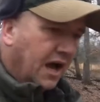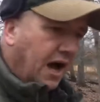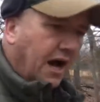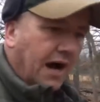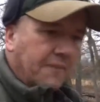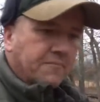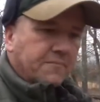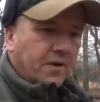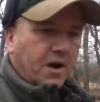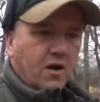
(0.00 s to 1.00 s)
Um,
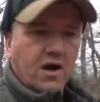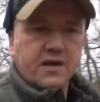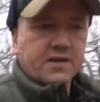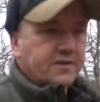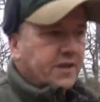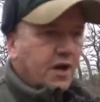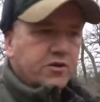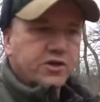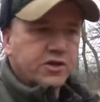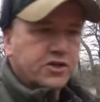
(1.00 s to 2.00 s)
uh, you know,
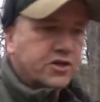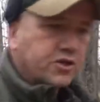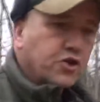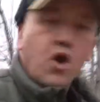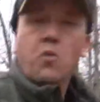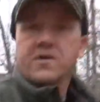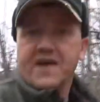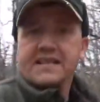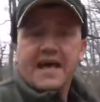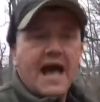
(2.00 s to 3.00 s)
you, you, you don't want
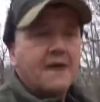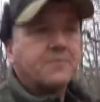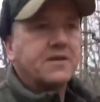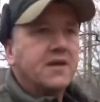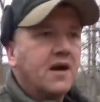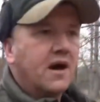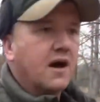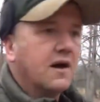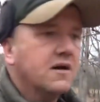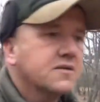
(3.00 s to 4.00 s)
that to happen
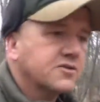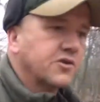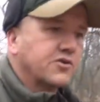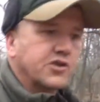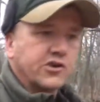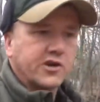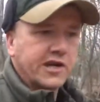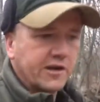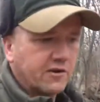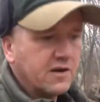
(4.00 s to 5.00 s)
uh, to your to your
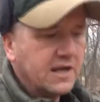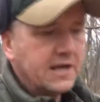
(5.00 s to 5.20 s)
gear.